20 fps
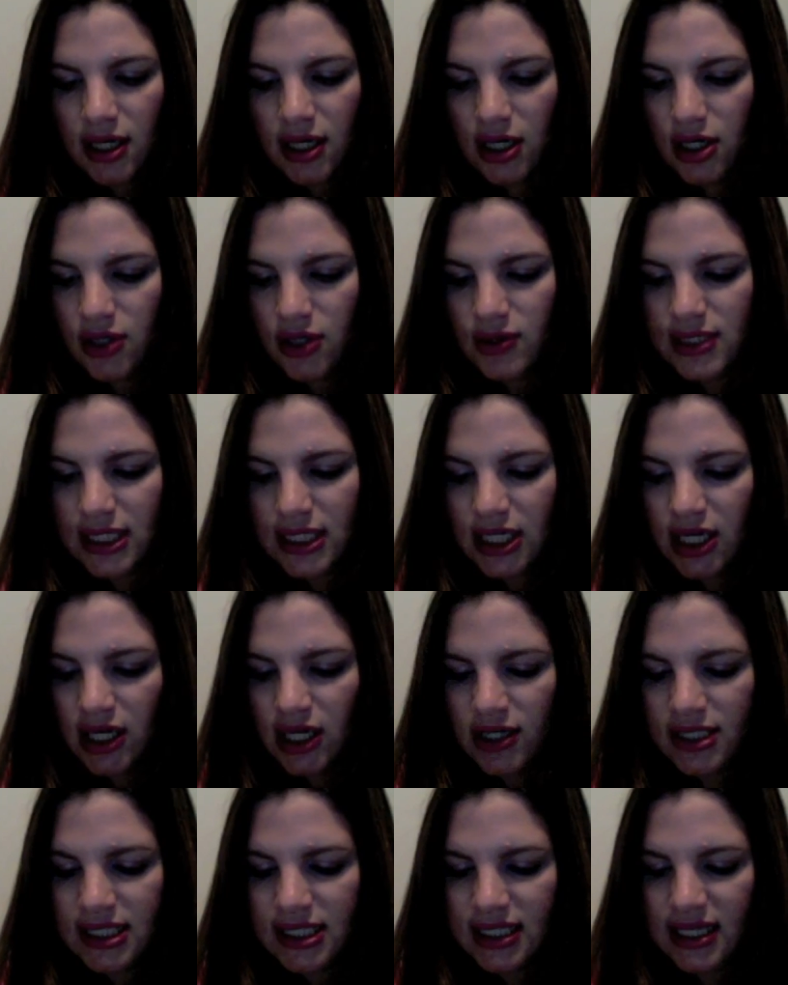Eau de
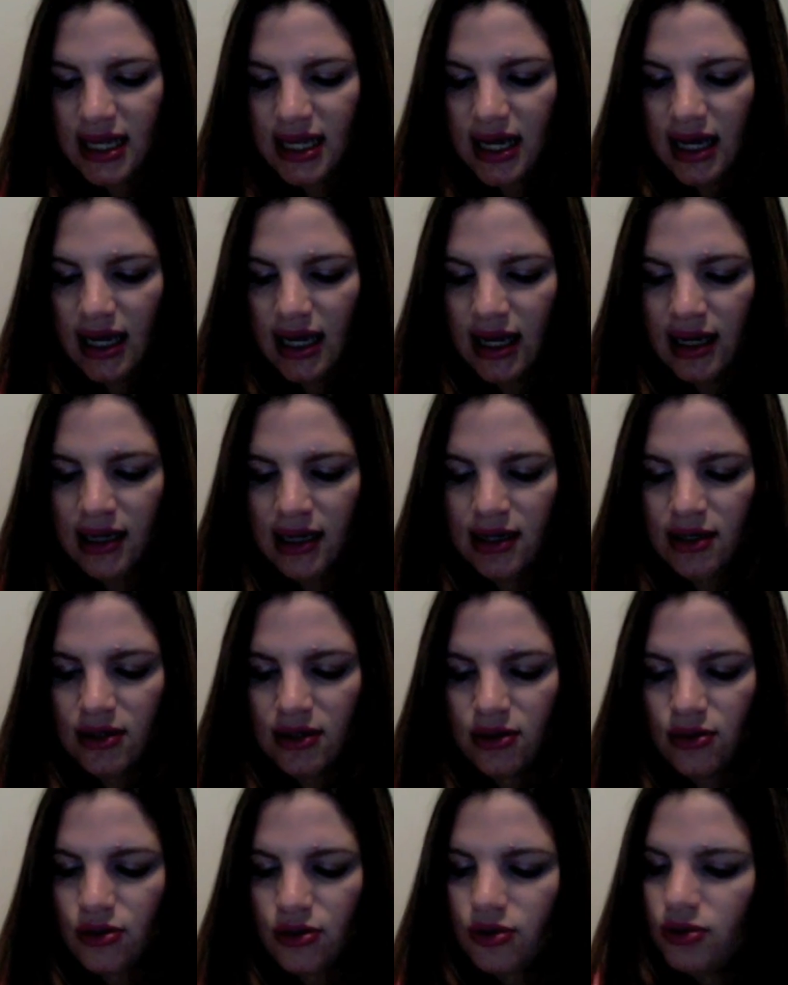Cartier,
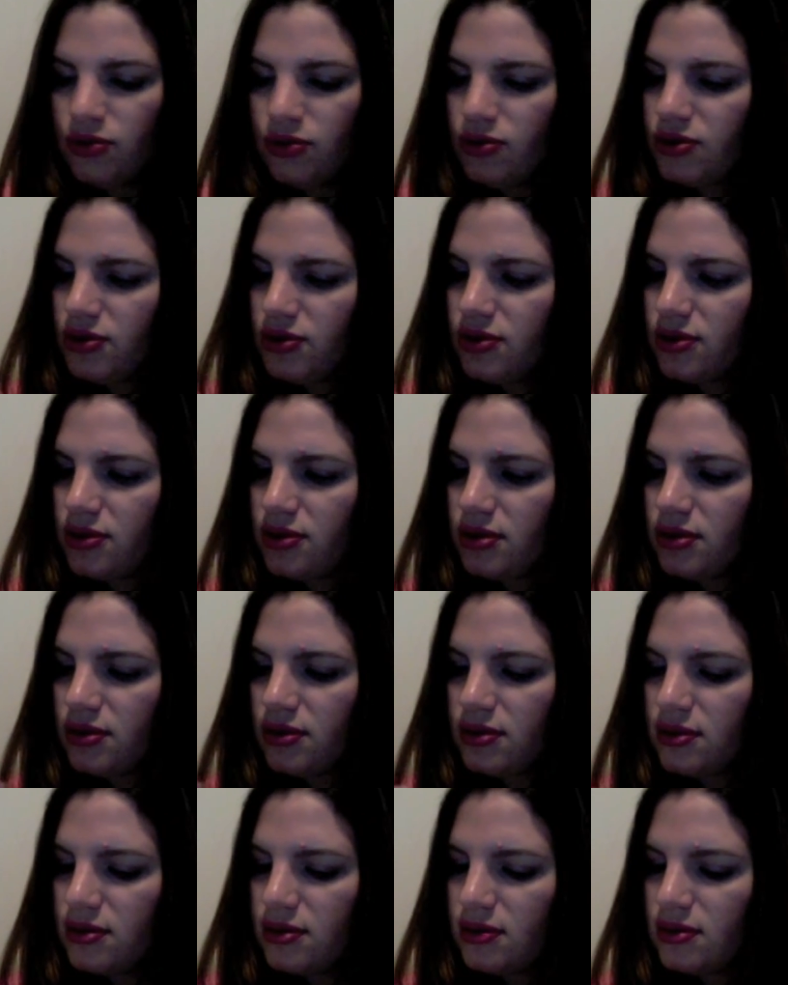
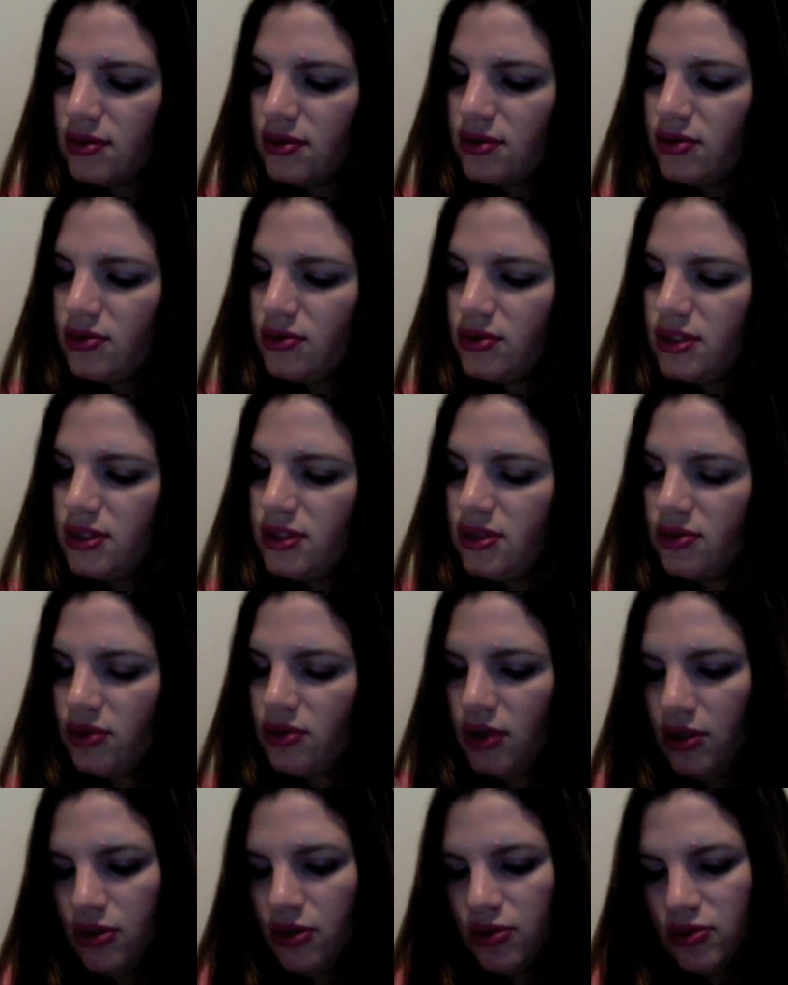Goutte de
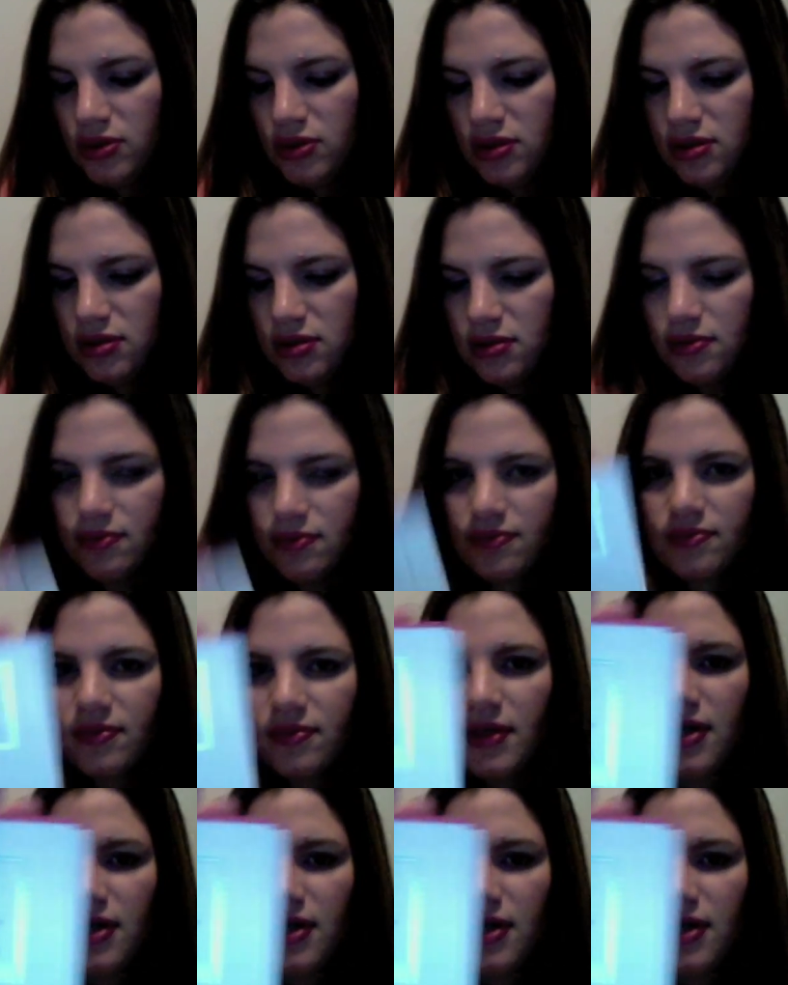Rose. I don't